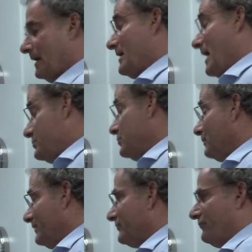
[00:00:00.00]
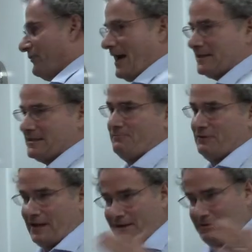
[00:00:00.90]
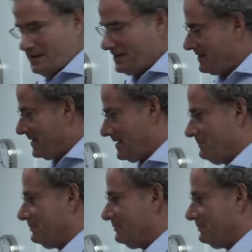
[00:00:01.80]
And I do believe in facts. I mean, I